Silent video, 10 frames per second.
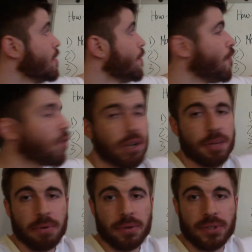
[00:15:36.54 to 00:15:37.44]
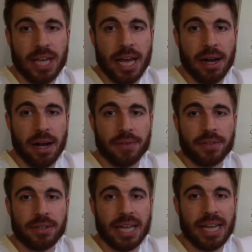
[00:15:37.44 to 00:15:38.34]
forty percent of
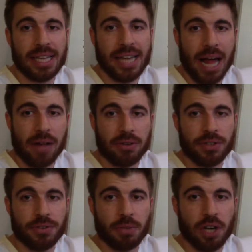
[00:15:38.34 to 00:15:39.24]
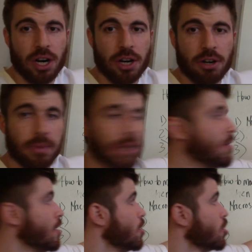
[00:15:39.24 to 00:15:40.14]
your daily calories from carb,
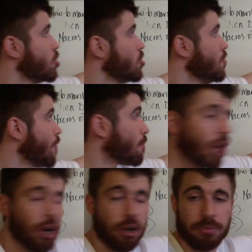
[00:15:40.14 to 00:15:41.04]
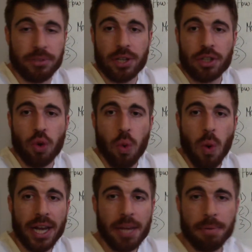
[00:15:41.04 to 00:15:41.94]
from carbs,
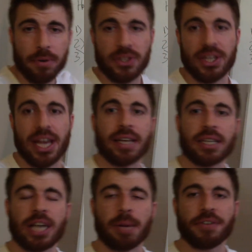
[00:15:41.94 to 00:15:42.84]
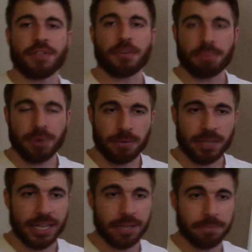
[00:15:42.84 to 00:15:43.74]
twenty percent coming from
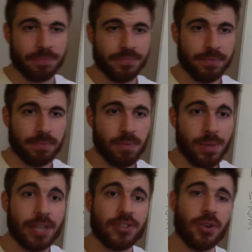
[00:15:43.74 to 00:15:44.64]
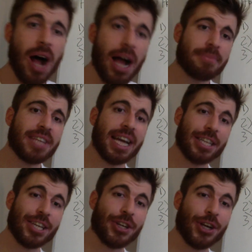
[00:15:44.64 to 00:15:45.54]
protein. So I'm
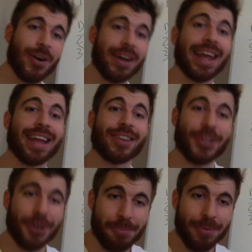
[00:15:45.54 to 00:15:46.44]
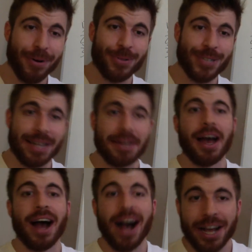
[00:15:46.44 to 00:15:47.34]
telling you to go on a low protein,
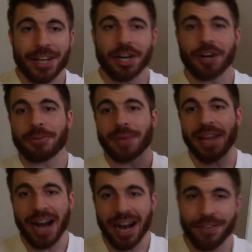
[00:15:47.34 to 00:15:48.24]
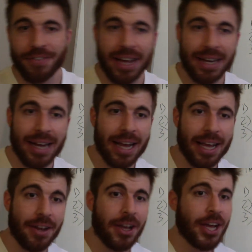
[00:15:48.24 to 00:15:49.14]
high carb, and high fat
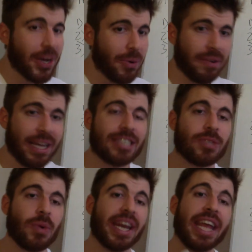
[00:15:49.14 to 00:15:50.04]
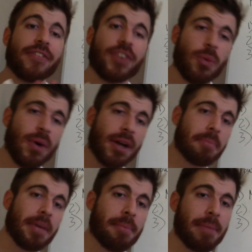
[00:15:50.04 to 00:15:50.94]
diet. Well, guess what? If you want
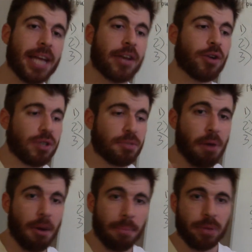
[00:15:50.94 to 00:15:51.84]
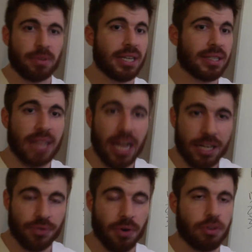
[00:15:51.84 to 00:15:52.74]
to be a man who's pumping with
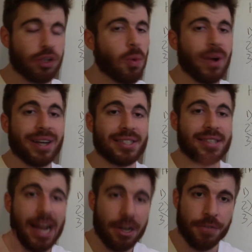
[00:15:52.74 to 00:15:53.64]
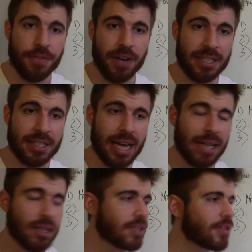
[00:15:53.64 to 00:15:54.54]
testosterone, you don't want to sacrifice
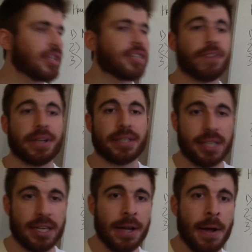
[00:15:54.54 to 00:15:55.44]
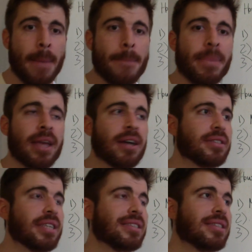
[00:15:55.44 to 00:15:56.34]
that. Let's let's face it.
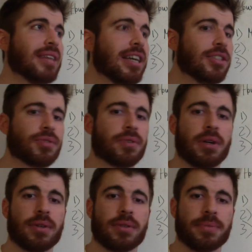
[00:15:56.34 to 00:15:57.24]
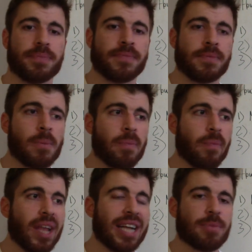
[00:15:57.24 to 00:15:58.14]
Testosterone
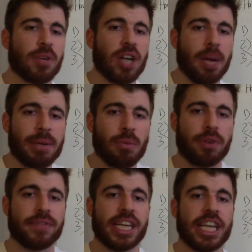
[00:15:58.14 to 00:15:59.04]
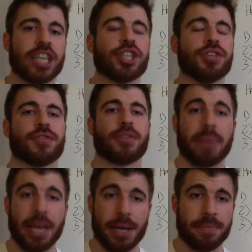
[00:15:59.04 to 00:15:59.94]
is becoming more of an issue for men.